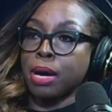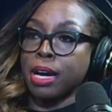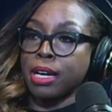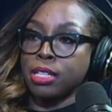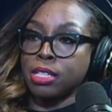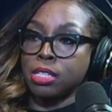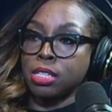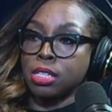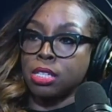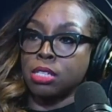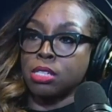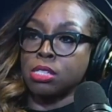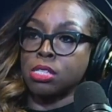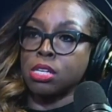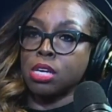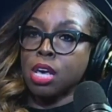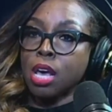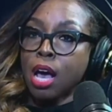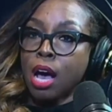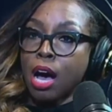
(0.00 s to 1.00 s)
ideas
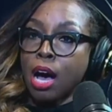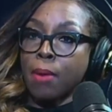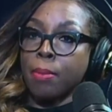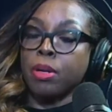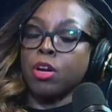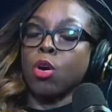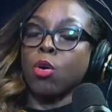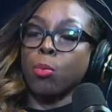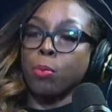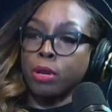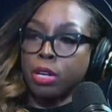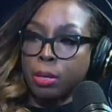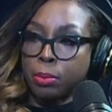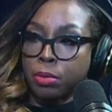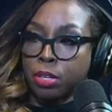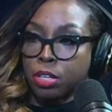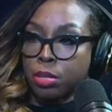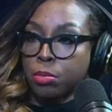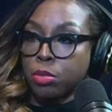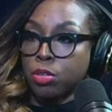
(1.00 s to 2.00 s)
and open up
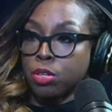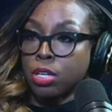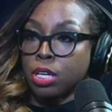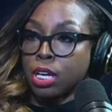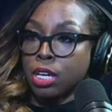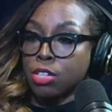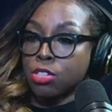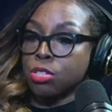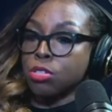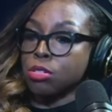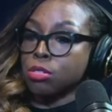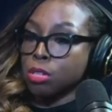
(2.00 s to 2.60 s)
the communication.